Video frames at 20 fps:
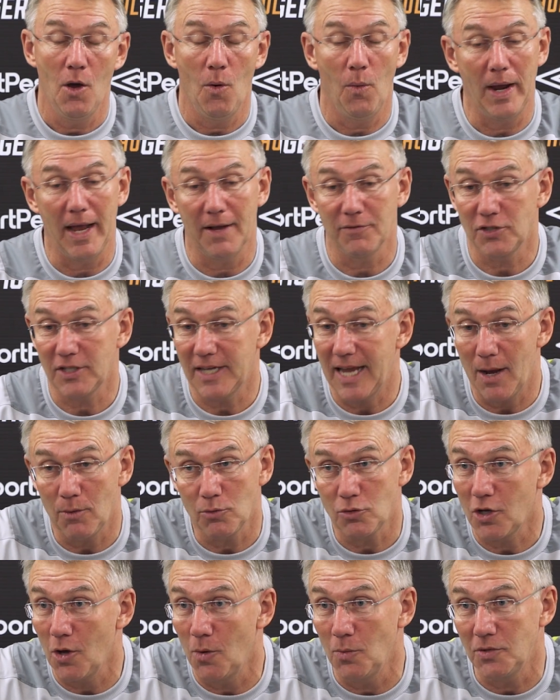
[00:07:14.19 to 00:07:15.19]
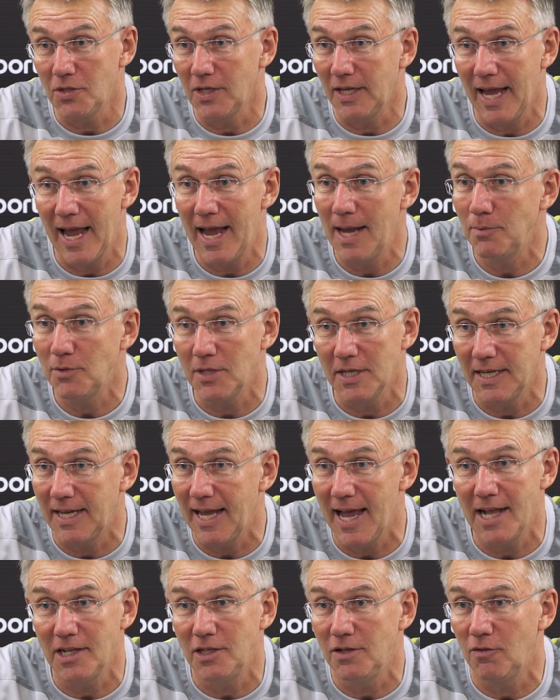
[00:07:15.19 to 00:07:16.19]
We have scouts going to games. And
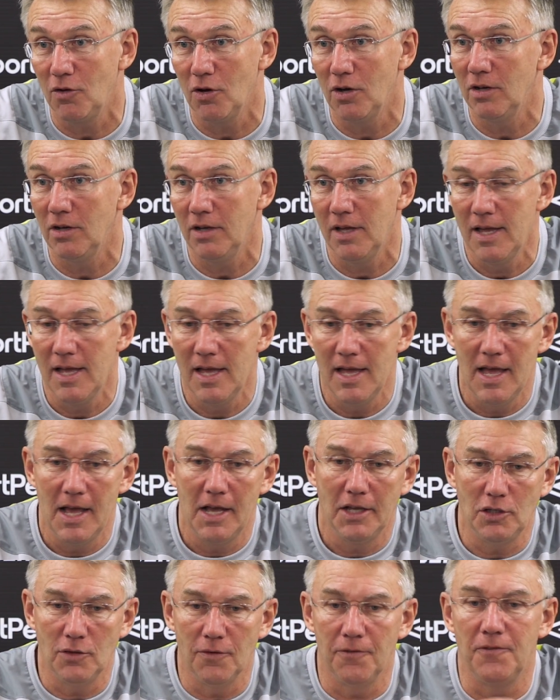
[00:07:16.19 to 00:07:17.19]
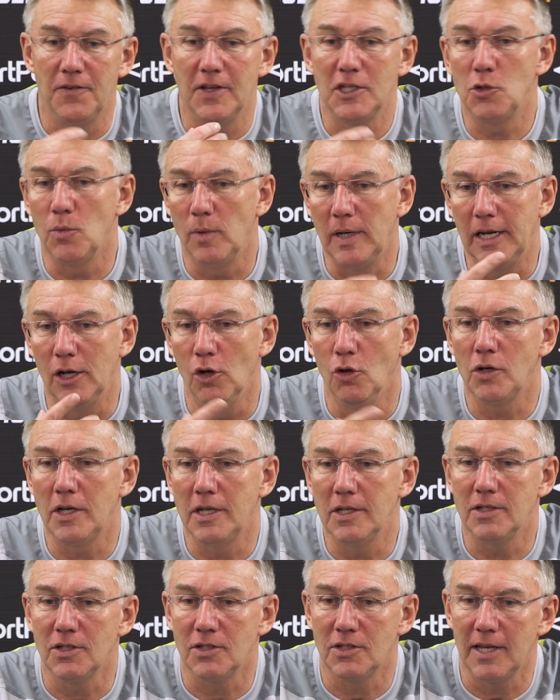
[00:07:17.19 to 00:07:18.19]
again, you're visually
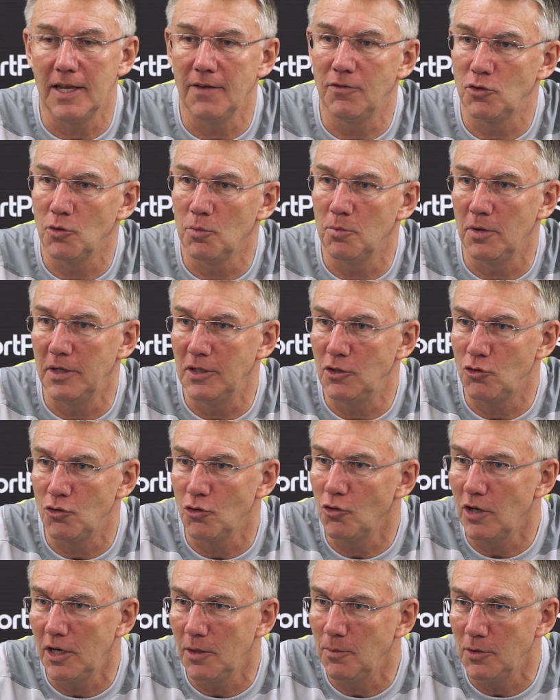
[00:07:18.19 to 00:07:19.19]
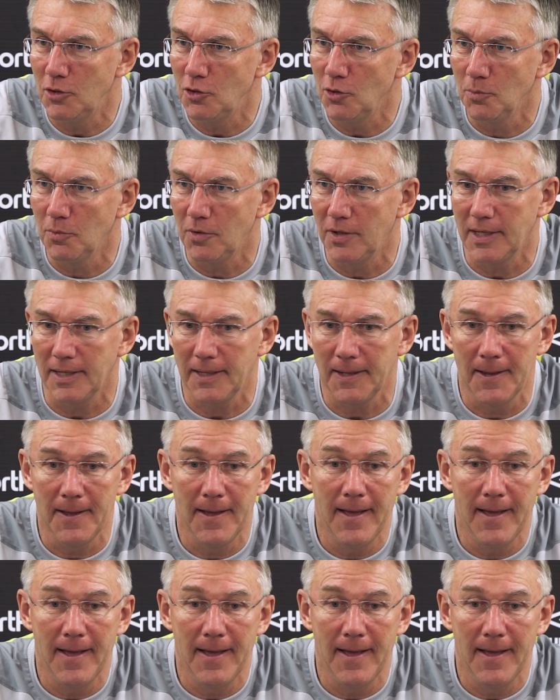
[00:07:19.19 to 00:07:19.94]
looking to see if somebody's struggling with something.